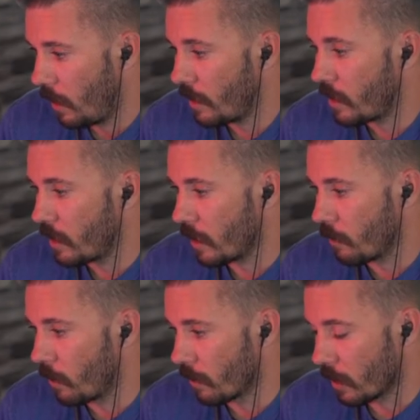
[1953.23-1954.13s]

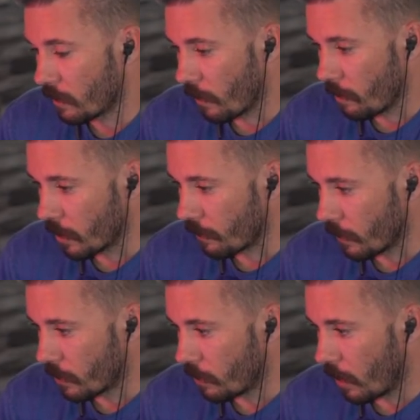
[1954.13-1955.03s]
1891, thanks very much
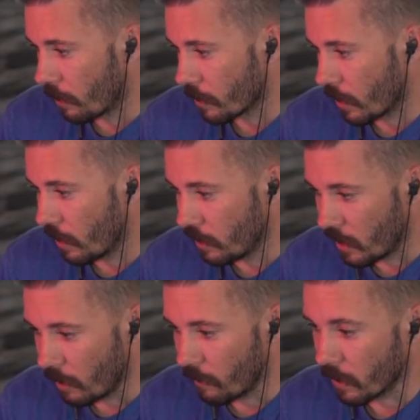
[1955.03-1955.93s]
for the $2 again. And
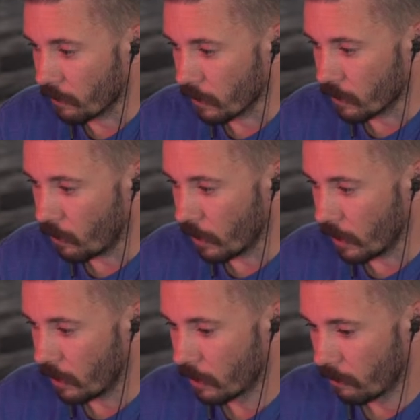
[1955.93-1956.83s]
Dave, thanks for the
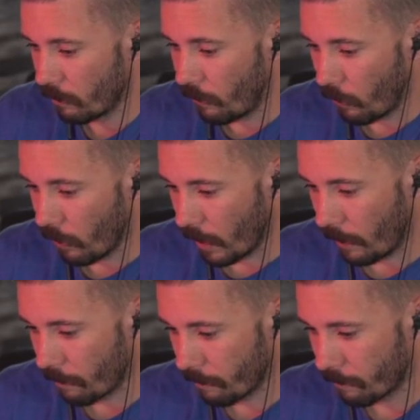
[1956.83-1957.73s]
20 before
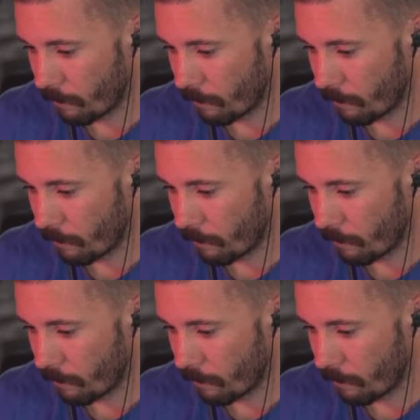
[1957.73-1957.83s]
that.